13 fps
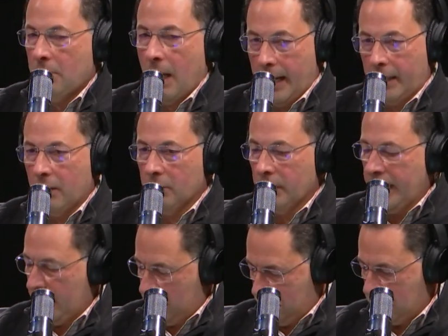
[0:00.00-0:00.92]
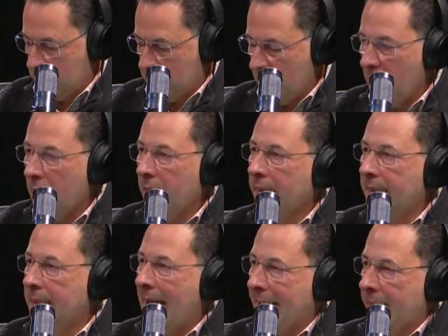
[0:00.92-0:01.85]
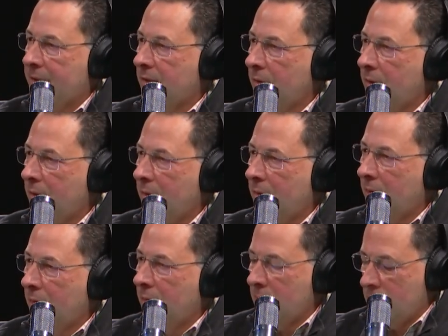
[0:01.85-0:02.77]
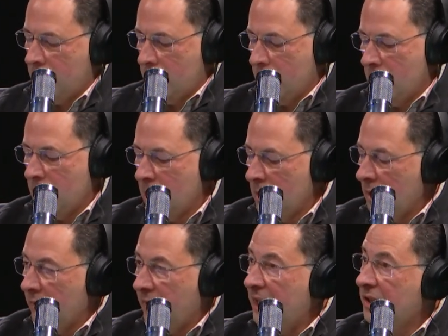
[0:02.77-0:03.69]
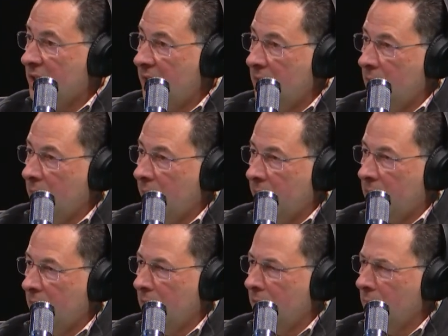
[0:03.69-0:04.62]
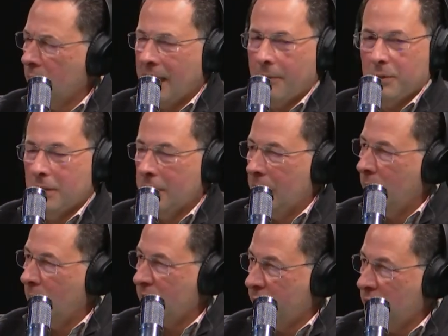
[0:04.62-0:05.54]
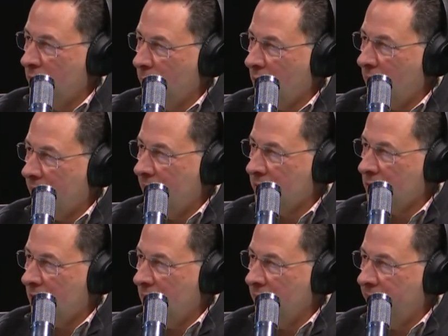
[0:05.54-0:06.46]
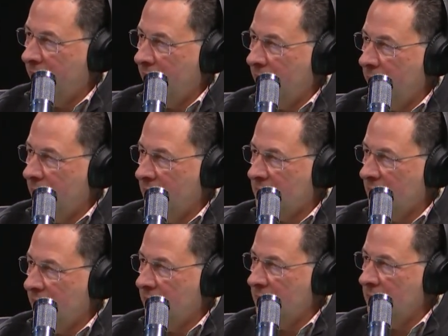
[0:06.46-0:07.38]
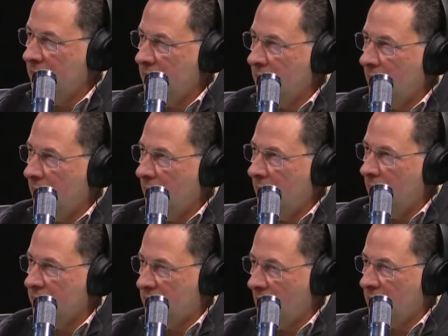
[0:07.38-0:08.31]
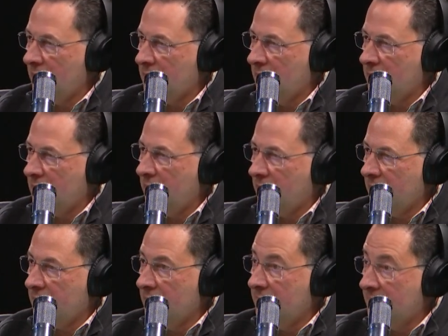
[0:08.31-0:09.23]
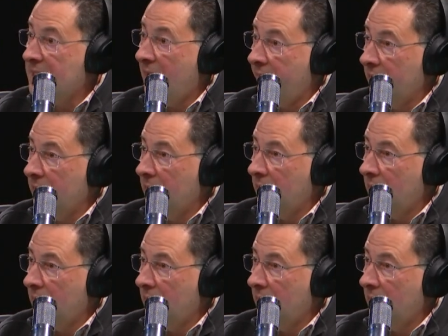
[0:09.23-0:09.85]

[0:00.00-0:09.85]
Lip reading: I go like, got it. They say like when I was in the West Virginia Broadcasters Hall of Fame, they said, I think they said 7.